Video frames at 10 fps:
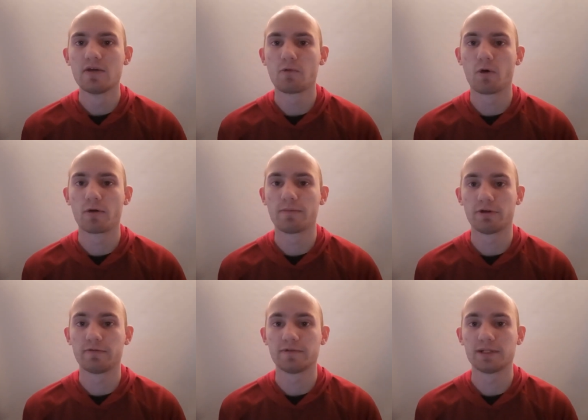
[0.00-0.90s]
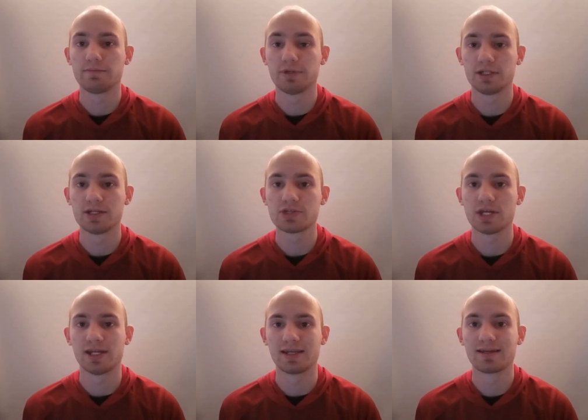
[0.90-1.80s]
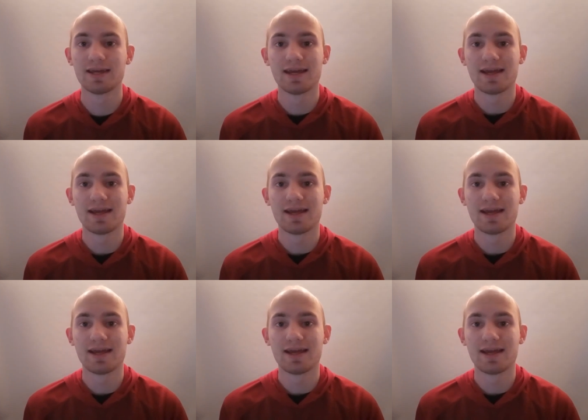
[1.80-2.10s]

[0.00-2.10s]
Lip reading: for per position